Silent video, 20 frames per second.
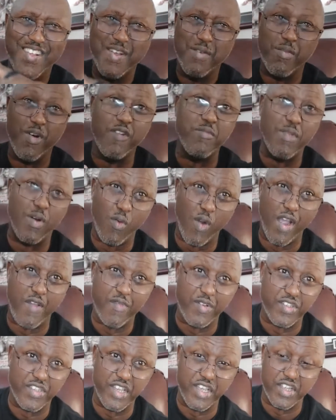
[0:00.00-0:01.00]
Well, if my wife
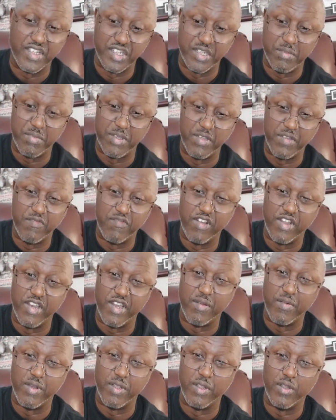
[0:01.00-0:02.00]
was here, she'd be running
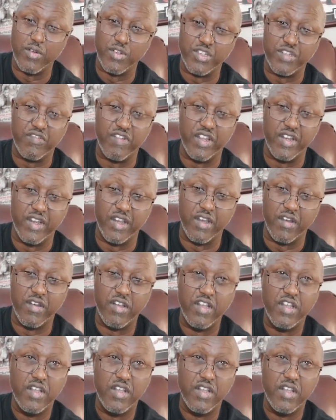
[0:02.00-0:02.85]
here with lotion right now.